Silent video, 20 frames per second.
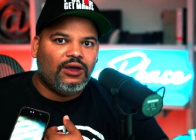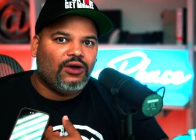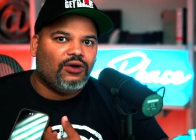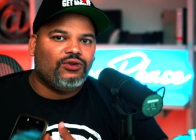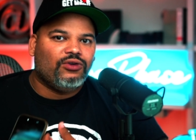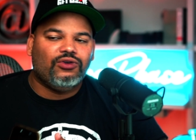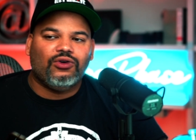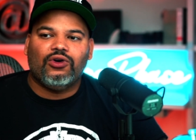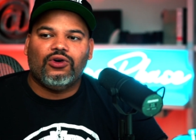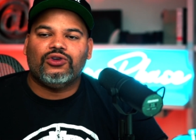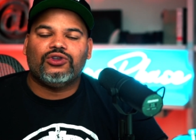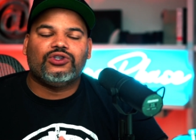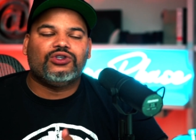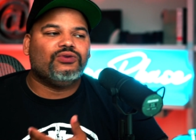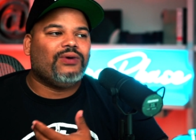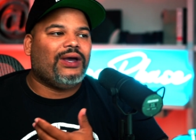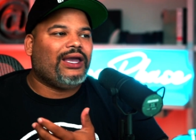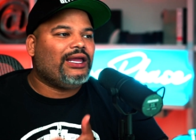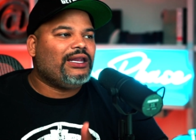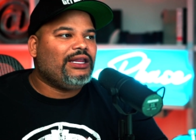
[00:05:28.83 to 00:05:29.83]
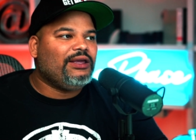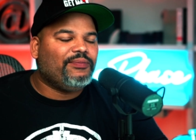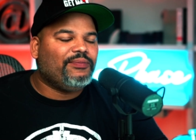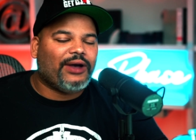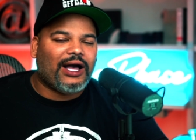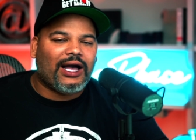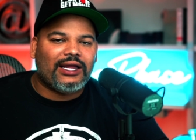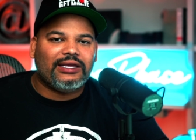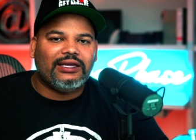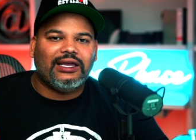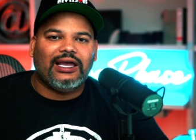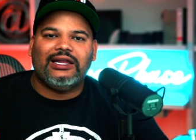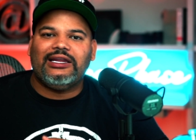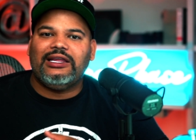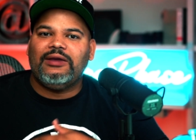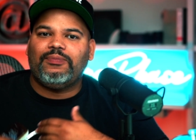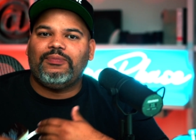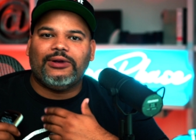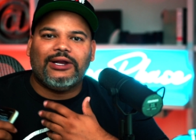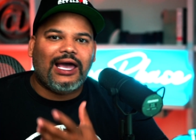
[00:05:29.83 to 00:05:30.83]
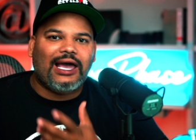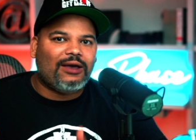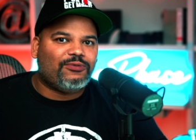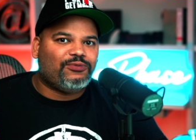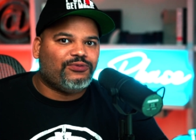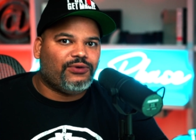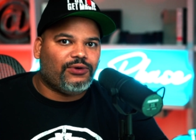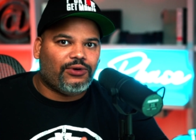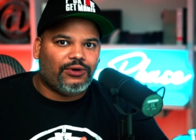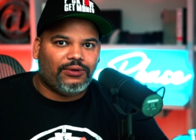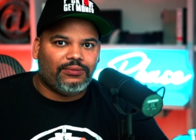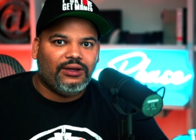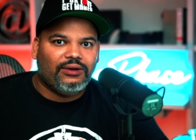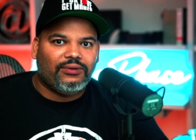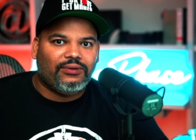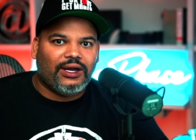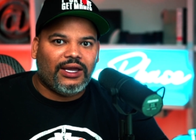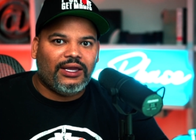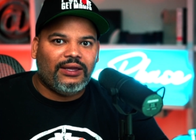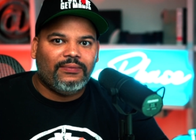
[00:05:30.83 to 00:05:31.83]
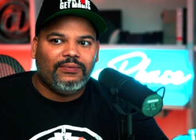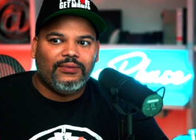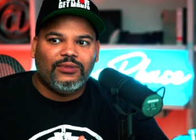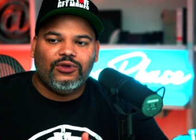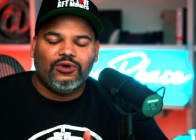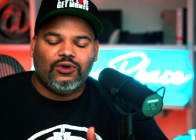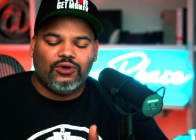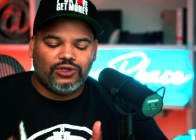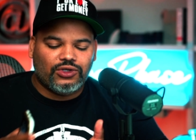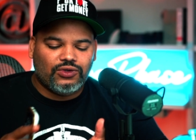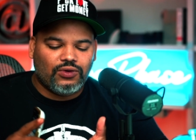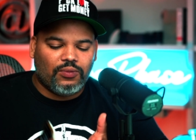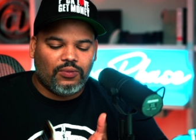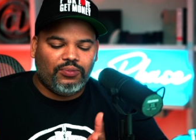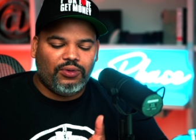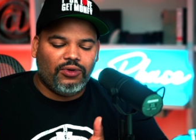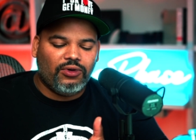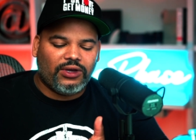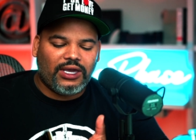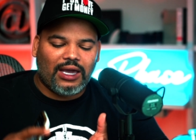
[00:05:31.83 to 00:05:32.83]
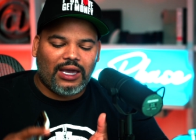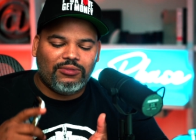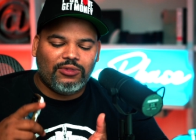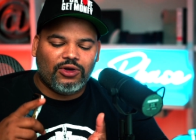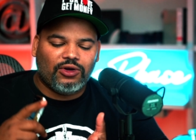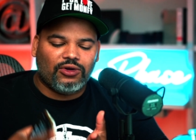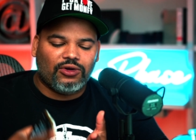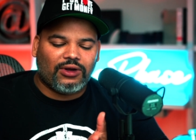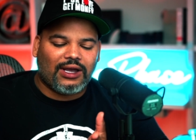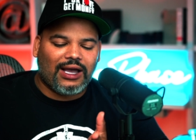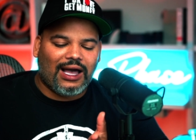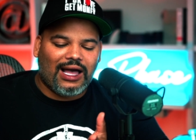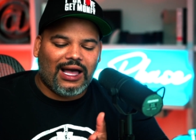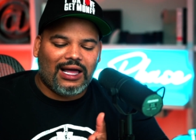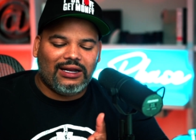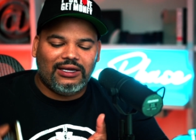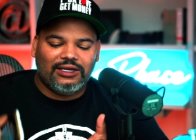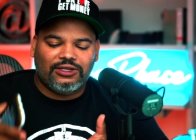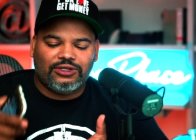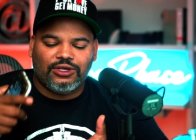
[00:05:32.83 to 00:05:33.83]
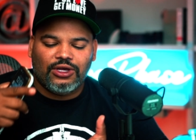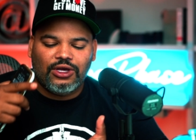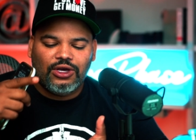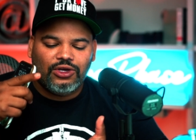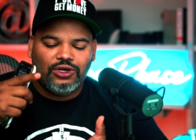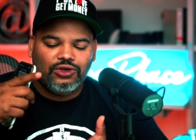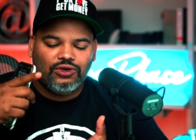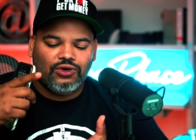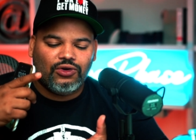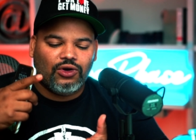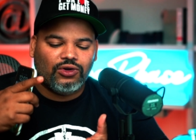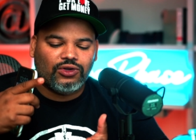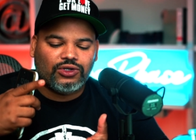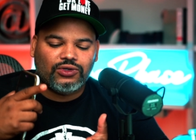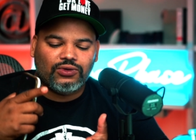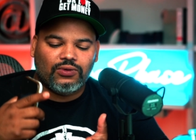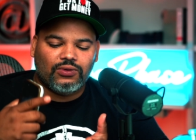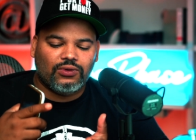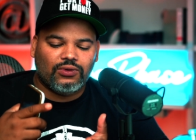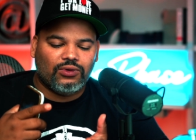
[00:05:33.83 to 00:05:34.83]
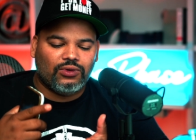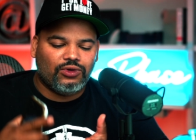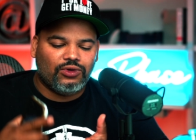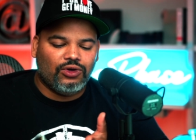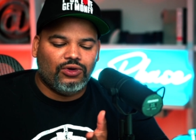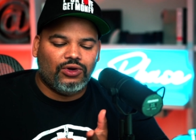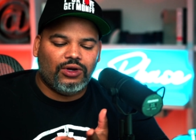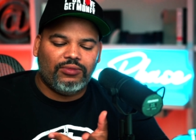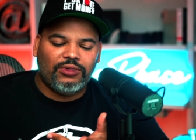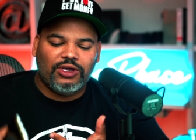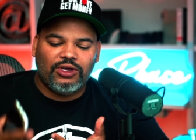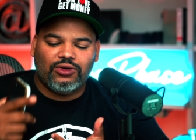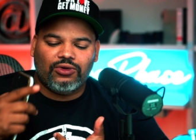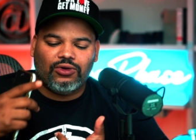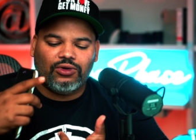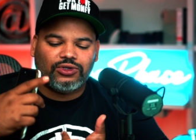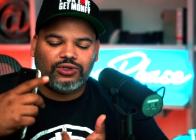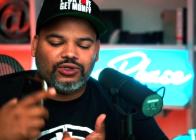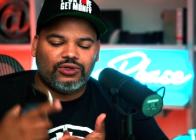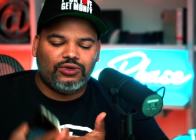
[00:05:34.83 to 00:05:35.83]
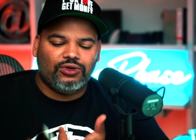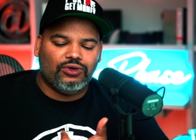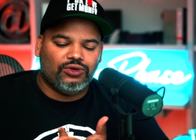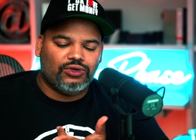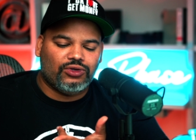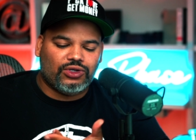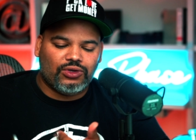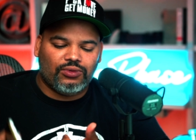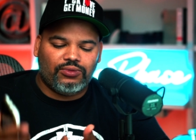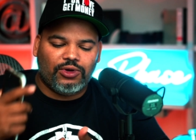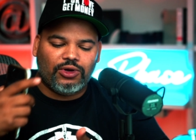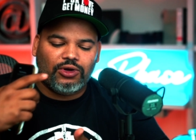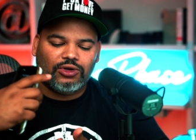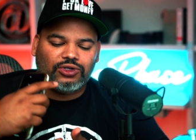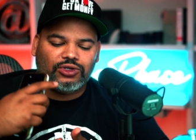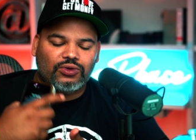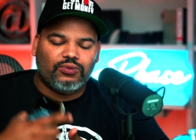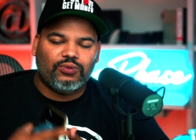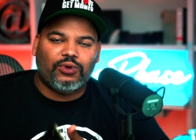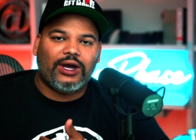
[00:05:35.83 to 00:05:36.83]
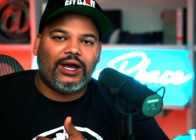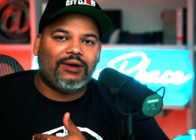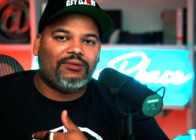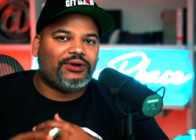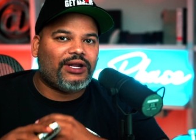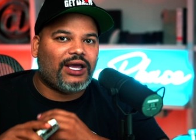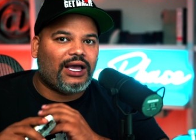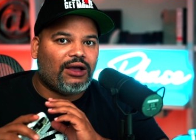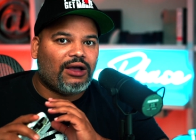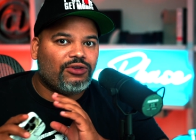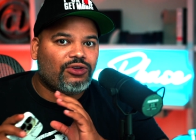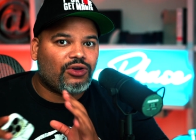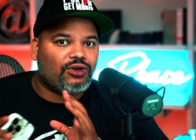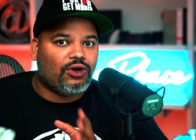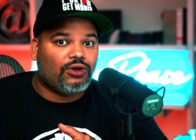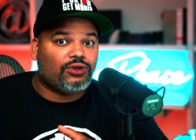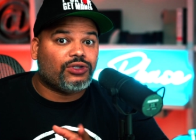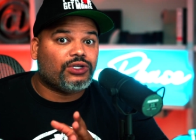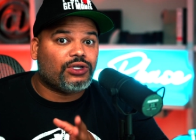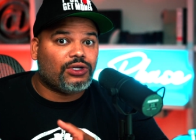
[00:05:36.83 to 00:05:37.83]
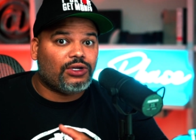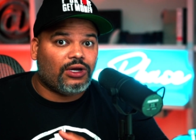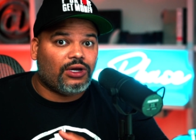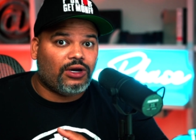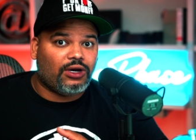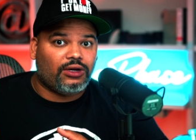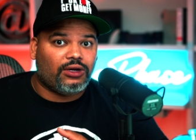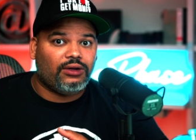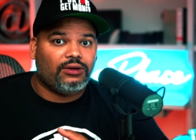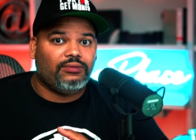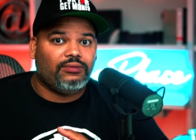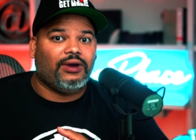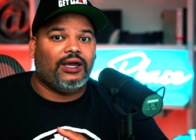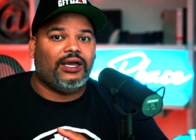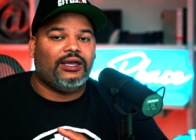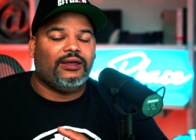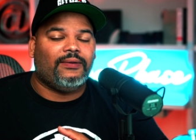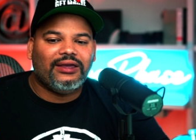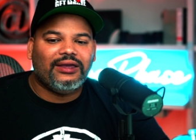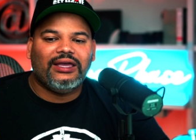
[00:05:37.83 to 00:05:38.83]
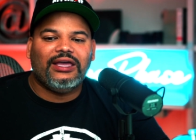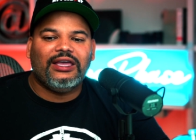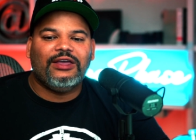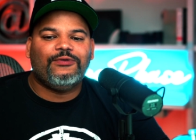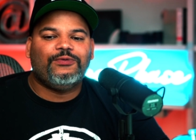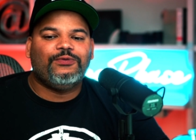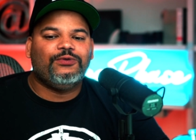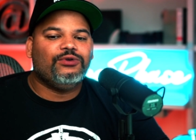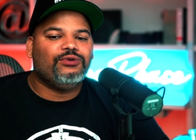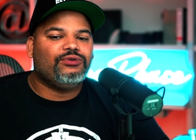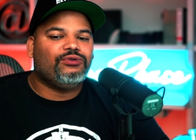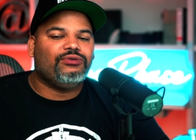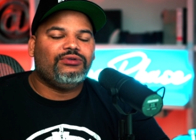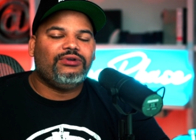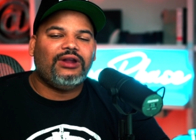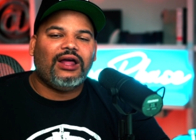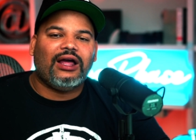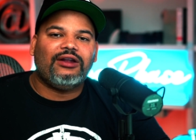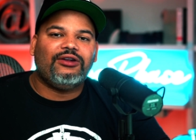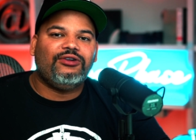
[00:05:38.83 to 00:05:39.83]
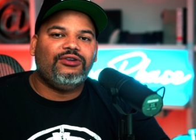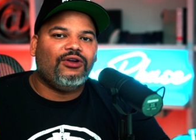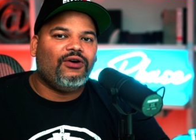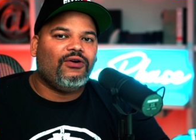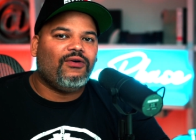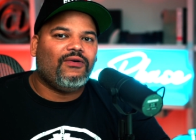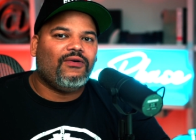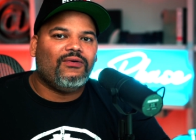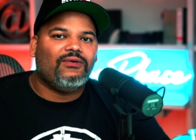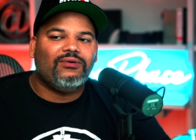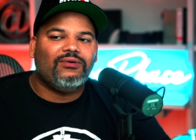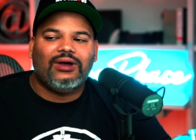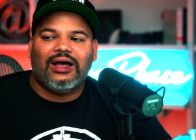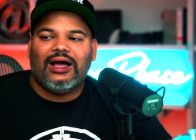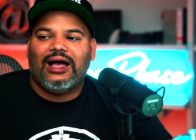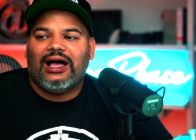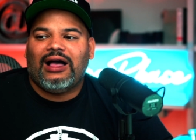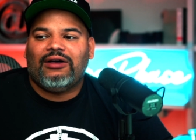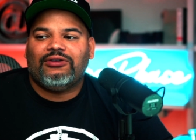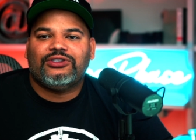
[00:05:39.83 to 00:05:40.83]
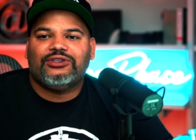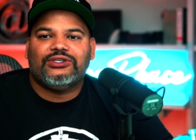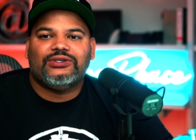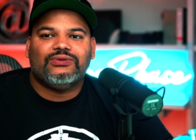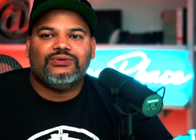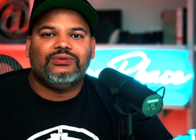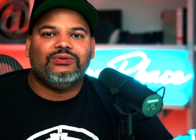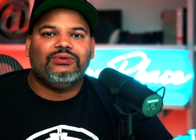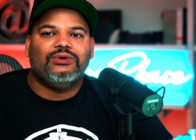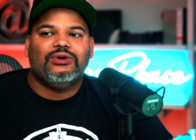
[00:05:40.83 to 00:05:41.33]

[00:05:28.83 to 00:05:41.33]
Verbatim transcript: you go to anybody, any platform, right? You go to a boot camp, you go to college, you go to Udemy, you go to YouTube, you go to wherever the hell you go to learn, right? If you do not know how to